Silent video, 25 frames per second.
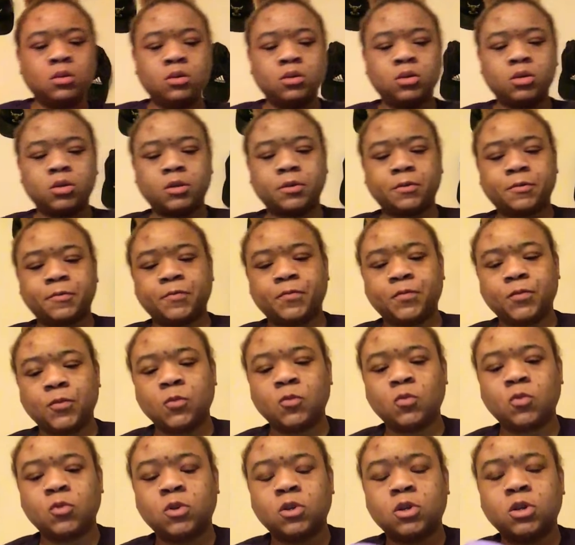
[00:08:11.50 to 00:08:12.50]
So,
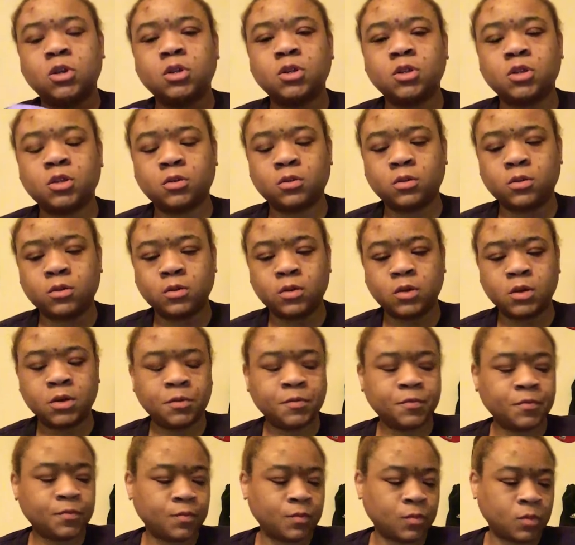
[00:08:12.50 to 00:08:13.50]
we want to unscrew it.
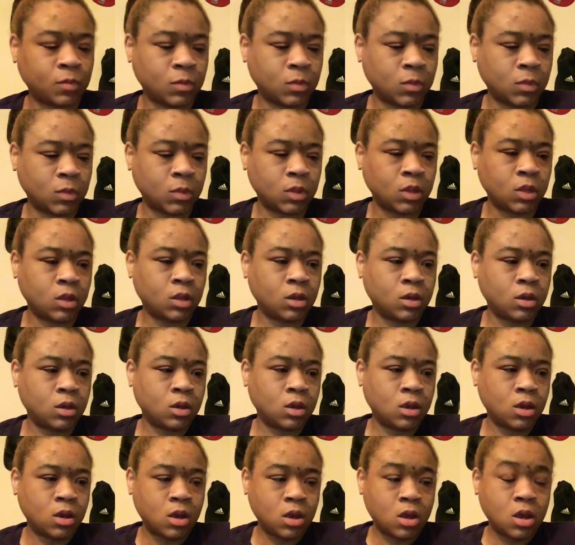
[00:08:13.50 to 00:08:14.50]

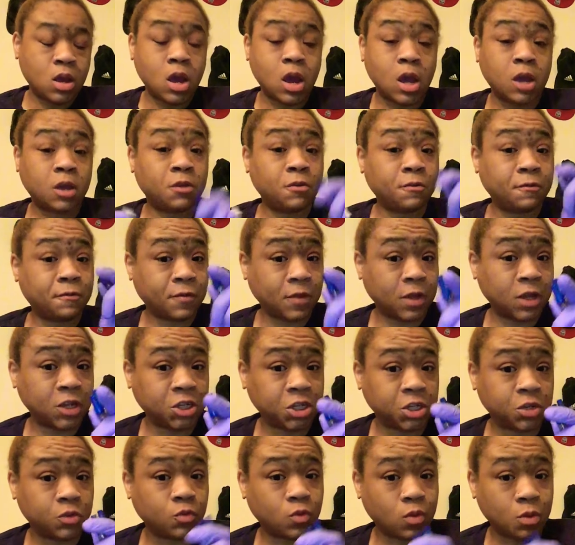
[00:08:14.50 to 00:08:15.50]
And you
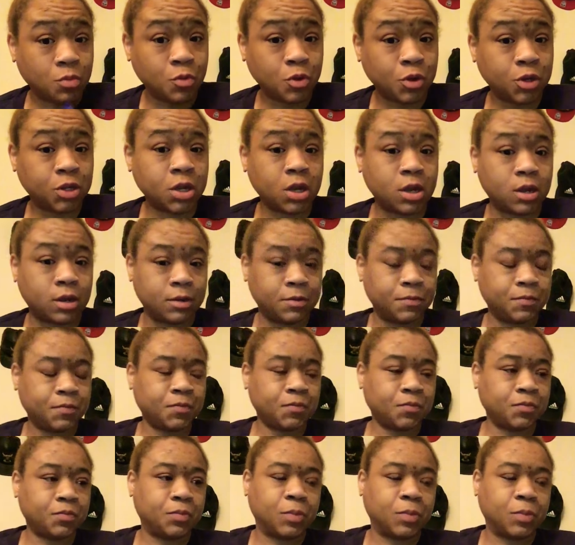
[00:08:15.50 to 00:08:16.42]
flush it one more time.